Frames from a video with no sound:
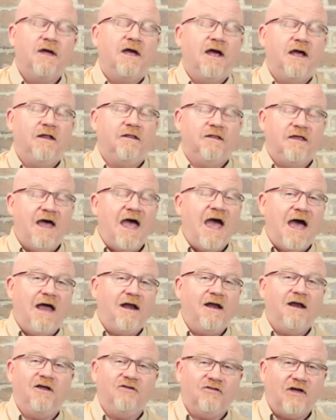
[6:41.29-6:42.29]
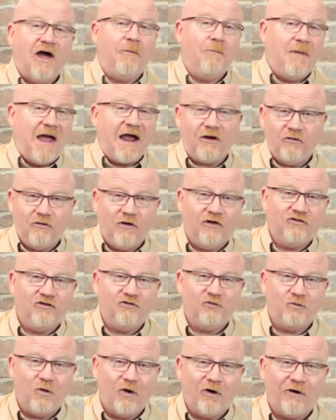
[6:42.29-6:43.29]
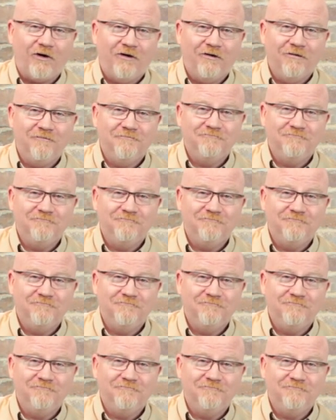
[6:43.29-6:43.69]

And that is how MAC addresses work.